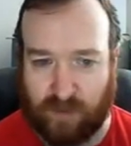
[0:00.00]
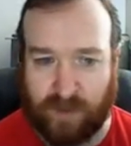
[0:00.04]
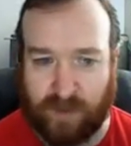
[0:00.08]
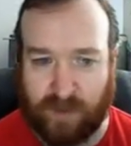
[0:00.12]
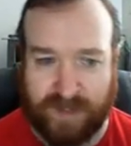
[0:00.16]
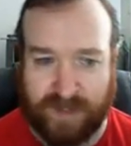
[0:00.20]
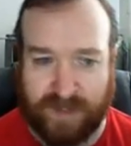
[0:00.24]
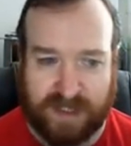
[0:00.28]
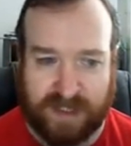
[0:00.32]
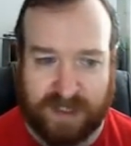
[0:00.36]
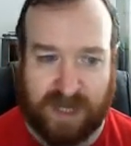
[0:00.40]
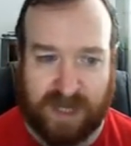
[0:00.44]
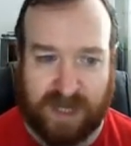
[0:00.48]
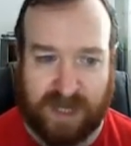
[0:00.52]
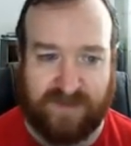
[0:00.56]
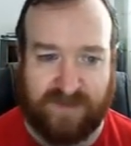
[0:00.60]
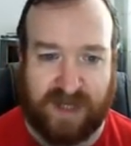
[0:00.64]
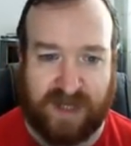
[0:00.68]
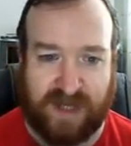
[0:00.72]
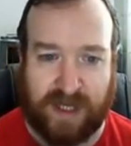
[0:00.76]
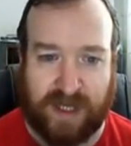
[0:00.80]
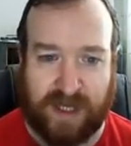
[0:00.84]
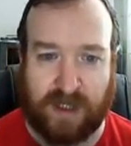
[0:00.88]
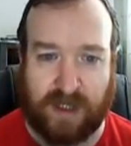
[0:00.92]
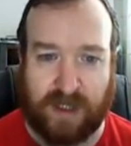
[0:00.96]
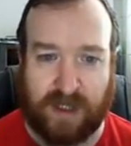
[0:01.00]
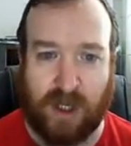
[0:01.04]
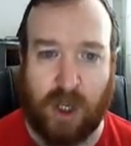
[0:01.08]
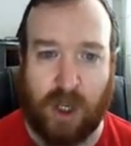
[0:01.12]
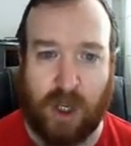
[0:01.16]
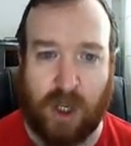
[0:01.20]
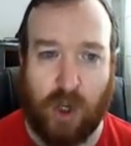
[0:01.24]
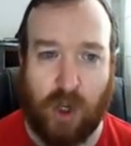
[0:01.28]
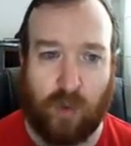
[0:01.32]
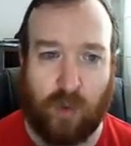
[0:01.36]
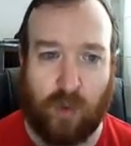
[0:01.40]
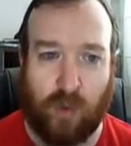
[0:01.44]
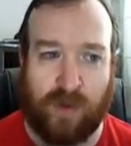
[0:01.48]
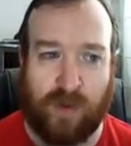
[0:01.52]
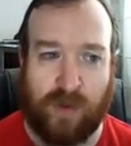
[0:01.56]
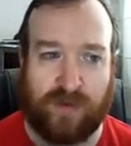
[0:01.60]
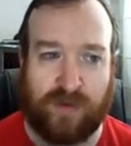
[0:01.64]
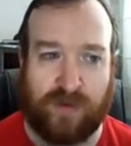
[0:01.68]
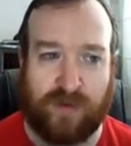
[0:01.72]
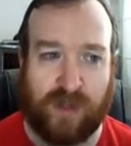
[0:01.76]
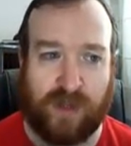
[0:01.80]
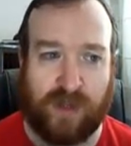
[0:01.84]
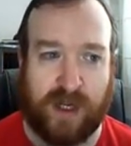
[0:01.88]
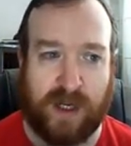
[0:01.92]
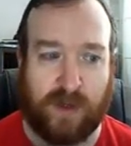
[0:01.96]
I'm going to have the link with
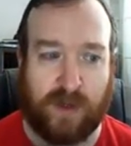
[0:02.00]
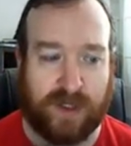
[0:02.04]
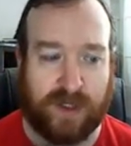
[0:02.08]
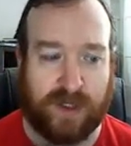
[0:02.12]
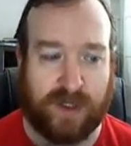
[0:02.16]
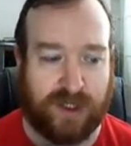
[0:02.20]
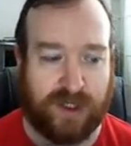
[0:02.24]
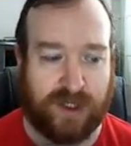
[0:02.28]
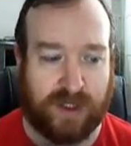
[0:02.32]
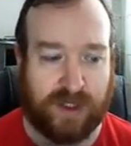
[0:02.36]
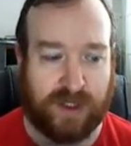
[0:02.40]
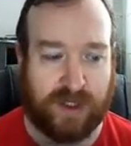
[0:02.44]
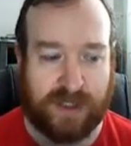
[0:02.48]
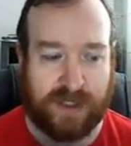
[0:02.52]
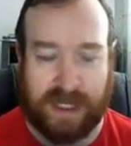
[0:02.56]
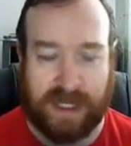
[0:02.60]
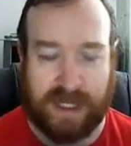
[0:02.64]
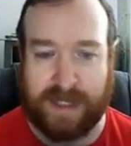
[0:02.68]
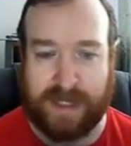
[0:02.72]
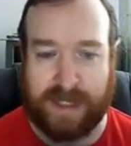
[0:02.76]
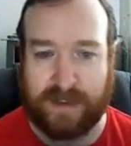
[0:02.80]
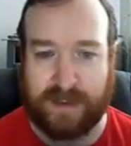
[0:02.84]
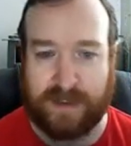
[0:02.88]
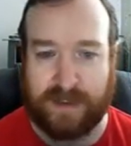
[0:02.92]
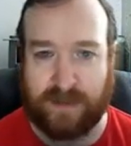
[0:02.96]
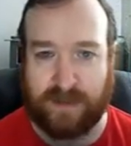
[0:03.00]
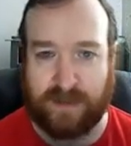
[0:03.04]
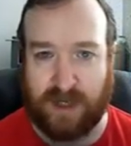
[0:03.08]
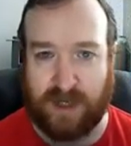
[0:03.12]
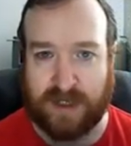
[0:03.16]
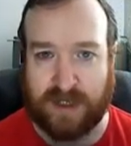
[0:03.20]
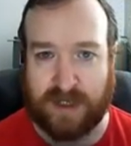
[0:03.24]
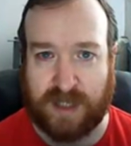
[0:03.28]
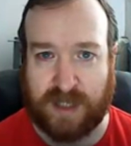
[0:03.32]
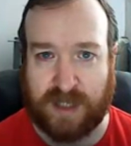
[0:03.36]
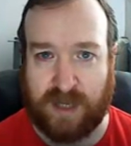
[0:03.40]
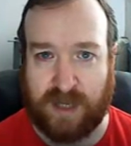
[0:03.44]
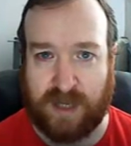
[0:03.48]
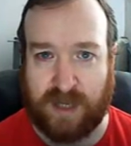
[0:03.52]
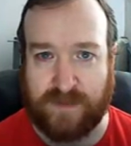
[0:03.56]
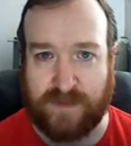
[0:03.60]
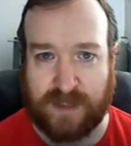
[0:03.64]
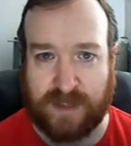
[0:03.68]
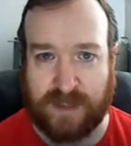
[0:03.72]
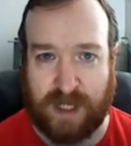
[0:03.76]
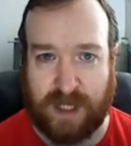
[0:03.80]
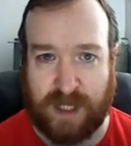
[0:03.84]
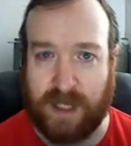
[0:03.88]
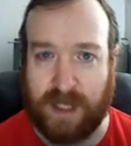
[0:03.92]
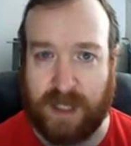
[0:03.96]
the questions and the mark schemes
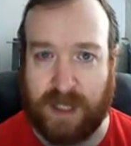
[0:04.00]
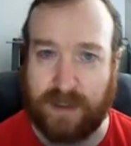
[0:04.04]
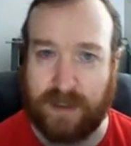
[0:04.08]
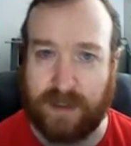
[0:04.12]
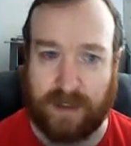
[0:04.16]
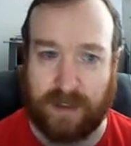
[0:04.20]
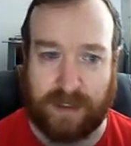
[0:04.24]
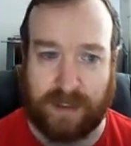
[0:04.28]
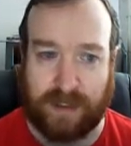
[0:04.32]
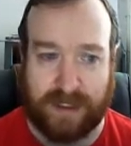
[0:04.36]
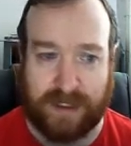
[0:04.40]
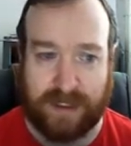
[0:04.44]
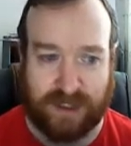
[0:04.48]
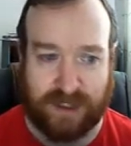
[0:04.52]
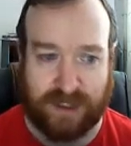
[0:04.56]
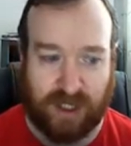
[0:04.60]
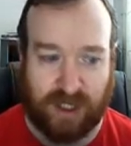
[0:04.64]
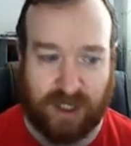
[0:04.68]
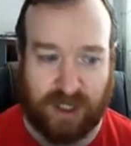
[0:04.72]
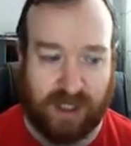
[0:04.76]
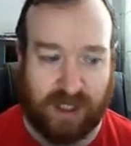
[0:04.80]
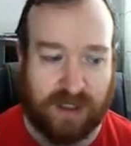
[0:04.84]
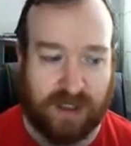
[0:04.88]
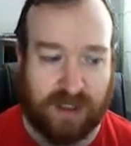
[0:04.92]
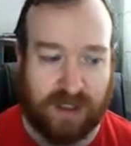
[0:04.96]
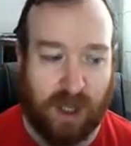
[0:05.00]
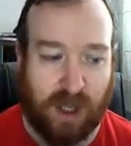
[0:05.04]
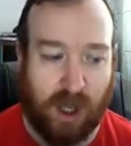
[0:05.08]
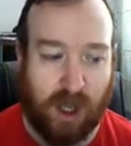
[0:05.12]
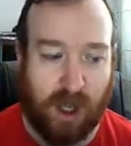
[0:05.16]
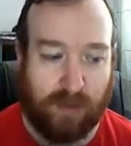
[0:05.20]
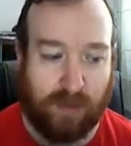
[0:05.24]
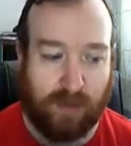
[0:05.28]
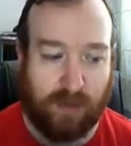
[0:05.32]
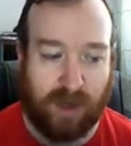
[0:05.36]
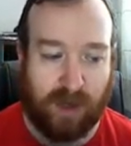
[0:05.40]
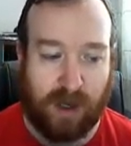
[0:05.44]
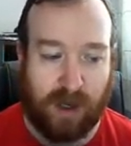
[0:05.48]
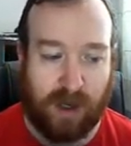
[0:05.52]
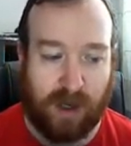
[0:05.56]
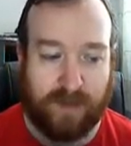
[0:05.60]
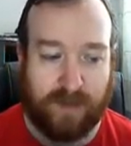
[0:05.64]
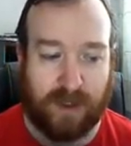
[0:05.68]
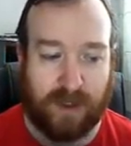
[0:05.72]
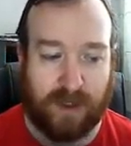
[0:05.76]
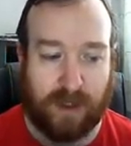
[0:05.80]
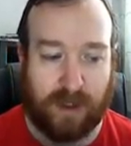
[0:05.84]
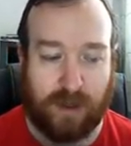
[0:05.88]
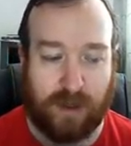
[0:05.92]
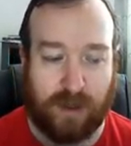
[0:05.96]
in class charts, but I'm
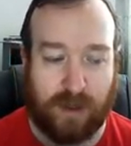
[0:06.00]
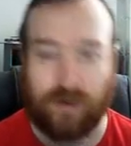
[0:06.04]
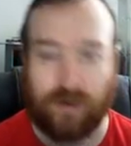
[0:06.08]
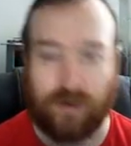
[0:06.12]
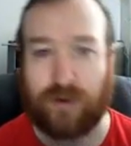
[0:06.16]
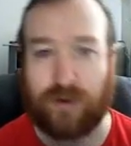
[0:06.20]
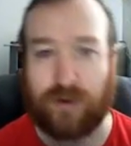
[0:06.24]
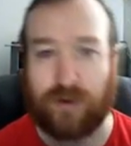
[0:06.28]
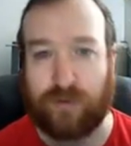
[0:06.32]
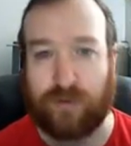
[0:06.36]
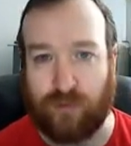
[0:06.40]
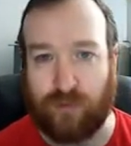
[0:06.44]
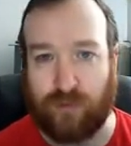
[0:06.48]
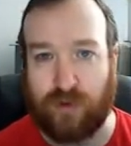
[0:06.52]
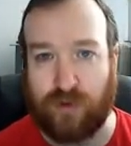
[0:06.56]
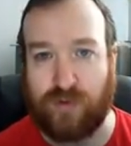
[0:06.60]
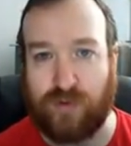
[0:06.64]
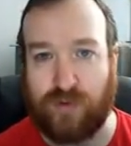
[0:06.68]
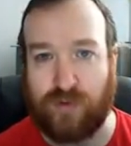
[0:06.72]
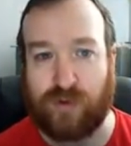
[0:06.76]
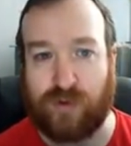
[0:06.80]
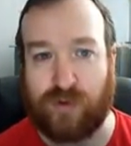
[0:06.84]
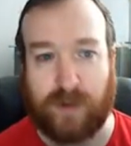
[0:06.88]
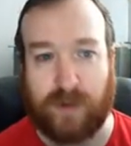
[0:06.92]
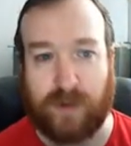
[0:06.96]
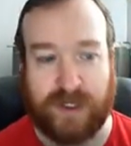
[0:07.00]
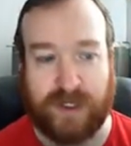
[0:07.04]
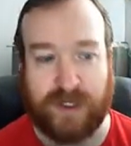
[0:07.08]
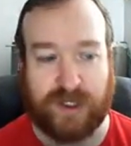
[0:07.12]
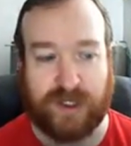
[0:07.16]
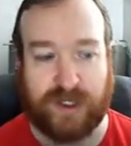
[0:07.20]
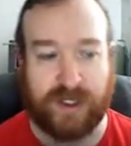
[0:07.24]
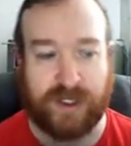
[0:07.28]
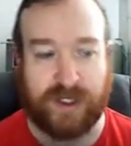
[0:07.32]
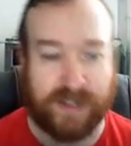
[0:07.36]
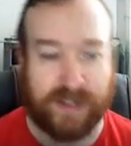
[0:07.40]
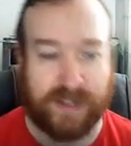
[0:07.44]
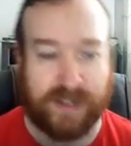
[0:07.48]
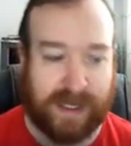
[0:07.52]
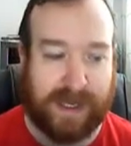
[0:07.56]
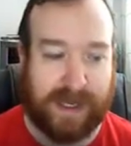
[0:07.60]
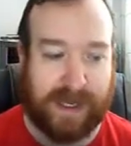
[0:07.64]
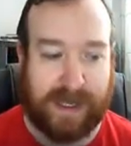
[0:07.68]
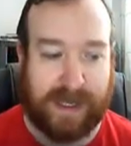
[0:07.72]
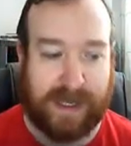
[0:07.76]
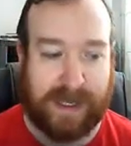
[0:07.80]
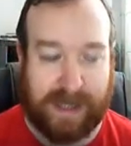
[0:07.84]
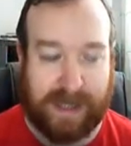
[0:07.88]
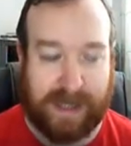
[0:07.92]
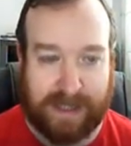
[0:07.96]
going to go through the questions
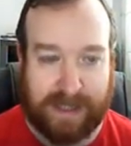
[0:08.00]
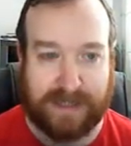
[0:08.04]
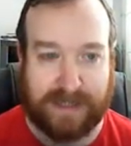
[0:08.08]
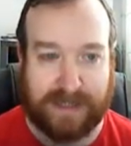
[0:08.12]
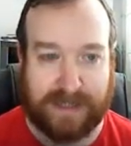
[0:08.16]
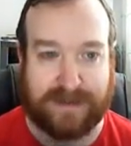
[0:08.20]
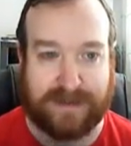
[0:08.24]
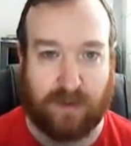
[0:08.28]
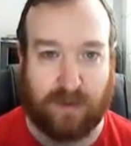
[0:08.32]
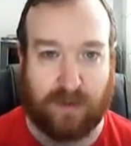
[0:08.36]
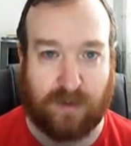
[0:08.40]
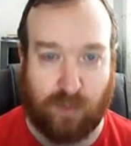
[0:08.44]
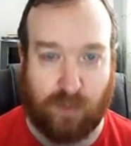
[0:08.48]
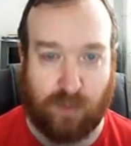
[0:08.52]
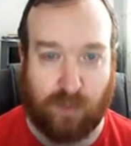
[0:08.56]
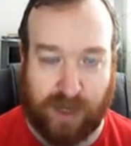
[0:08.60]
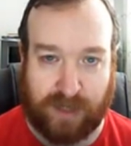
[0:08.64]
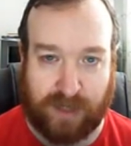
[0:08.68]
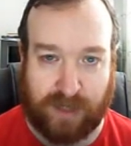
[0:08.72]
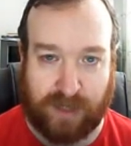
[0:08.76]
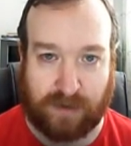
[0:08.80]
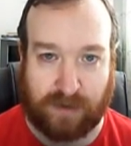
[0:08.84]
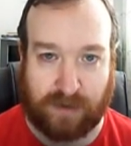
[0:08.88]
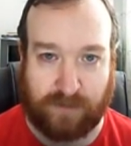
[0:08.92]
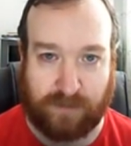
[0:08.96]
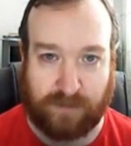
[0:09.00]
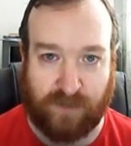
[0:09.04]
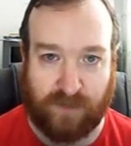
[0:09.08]
as well.